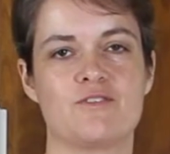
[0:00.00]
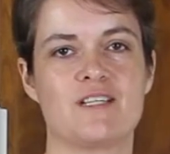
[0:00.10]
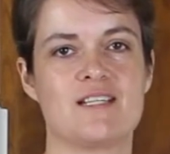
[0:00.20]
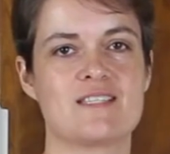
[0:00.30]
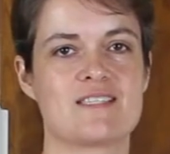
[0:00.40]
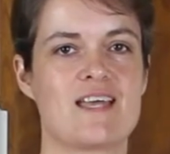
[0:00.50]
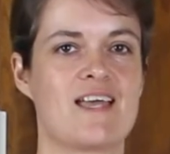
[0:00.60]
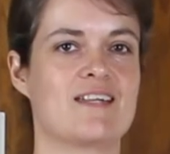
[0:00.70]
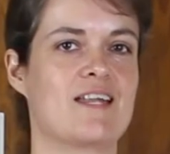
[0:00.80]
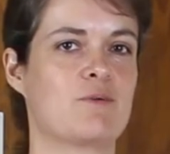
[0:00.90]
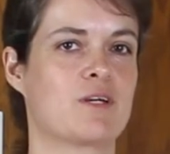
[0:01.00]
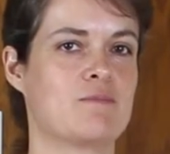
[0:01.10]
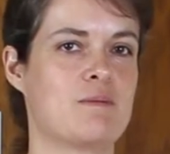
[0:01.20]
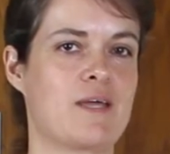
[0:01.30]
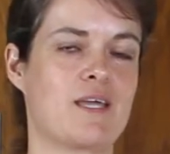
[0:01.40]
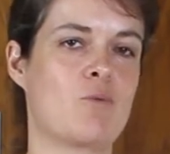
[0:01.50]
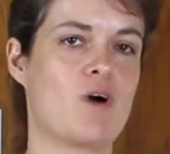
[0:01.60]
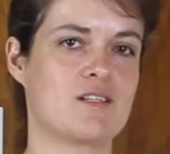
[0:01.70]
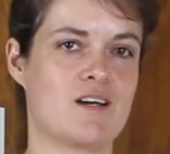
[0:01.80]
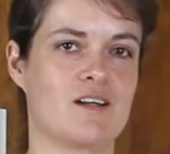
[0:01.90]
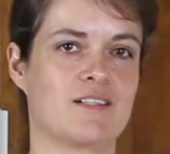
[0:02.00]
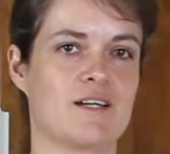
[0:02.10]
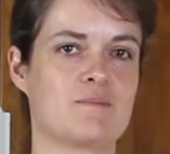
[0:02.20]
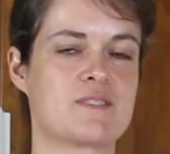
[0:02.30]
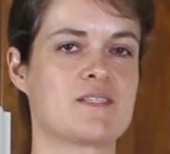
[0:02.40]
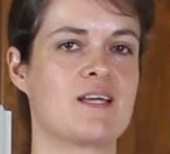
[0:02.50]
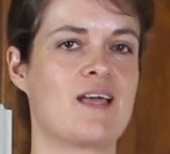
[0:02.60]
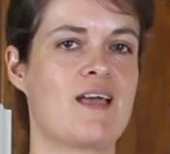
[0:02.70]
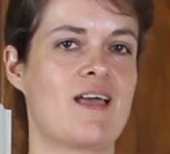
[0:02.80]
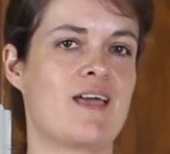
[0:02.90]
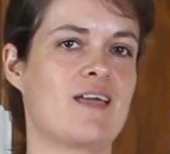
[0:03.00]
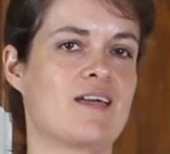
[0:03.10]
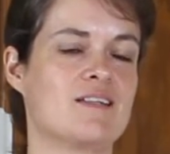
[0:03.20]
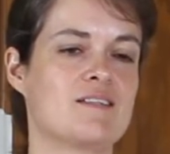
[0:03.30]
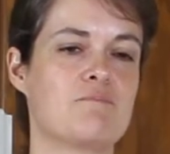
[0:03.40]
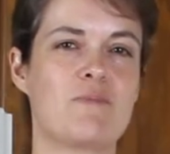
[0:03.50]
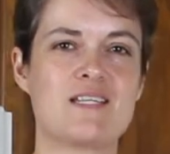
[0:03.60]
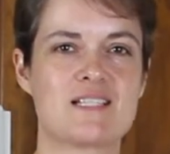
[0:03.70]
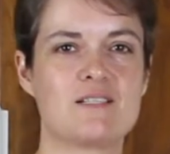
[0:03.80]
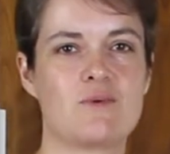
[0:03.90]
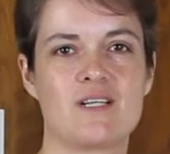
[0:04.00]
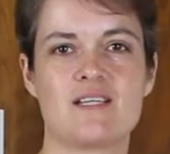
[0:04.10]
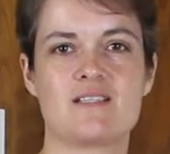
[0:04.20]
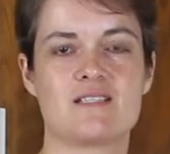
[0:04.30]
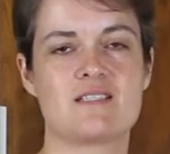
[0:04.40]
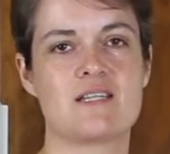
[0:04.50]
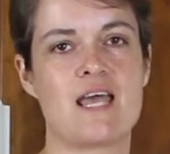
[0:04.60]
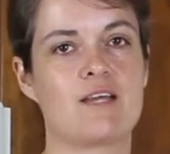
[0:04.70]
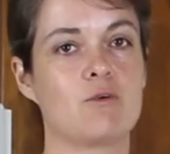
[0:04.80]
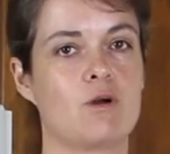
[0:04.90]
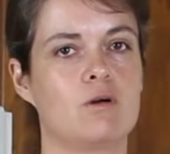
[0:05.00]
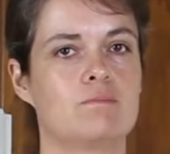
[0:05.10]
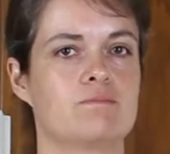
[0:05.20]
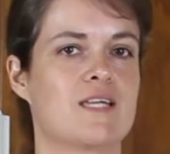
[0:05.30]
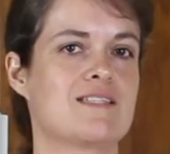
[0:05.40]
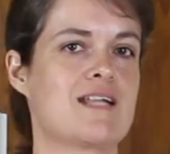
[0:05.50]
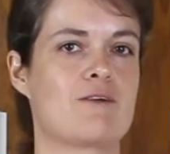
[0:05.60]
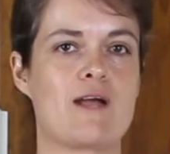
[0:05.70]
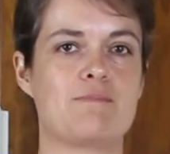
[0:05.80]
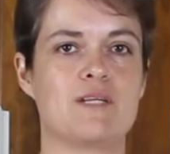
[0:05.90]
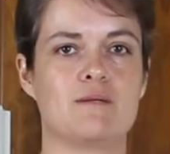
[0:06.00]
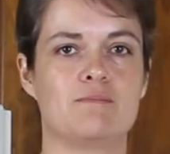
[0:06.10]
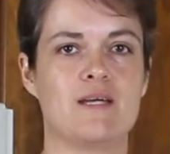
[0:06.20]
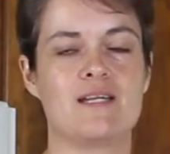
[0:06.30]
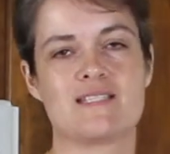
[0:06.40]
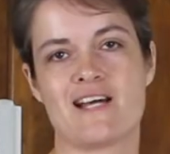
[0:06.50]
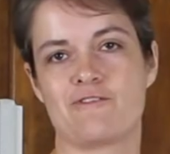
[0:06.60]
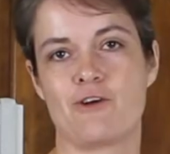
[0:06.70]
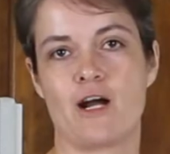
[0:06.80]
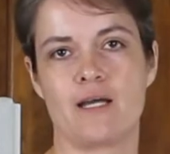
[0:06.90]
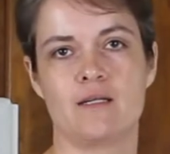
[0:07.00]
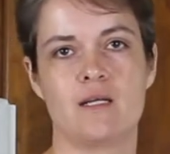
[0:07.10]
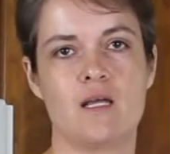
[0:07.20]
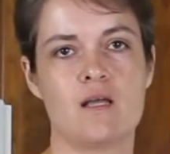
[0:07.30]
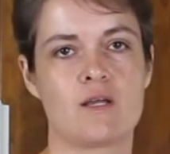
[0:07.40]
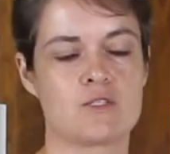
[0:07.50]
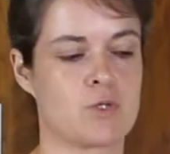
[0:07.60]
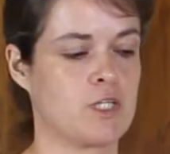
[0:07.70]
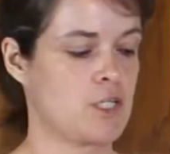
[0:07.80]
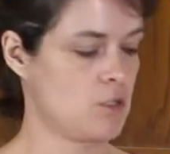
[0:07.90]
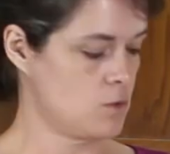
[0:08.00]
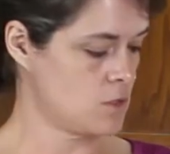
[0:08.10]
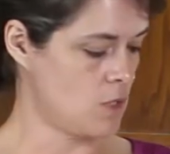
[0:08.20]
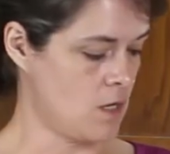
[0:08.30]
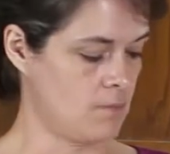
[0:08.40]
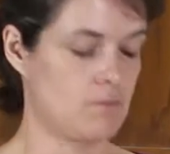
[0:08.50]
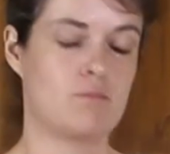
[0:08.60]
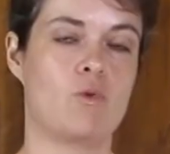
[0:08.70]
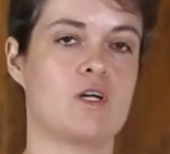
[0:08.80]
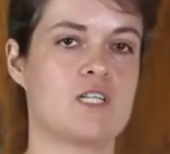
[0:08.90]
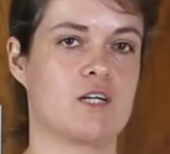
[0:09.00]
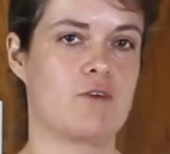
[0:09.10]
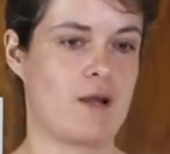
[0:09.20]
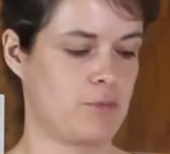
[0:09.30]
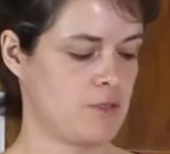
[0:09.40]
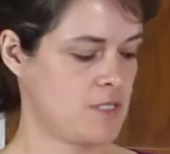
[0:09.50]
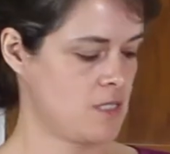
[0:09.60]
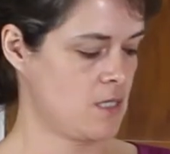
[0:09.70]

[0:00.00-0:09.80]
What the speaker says: Fitness, and today we're going to be making wonton cups. And basically what it is, it's an egg roll that's not wrapped up and it's not fried, because we're going to use wonton wrappers,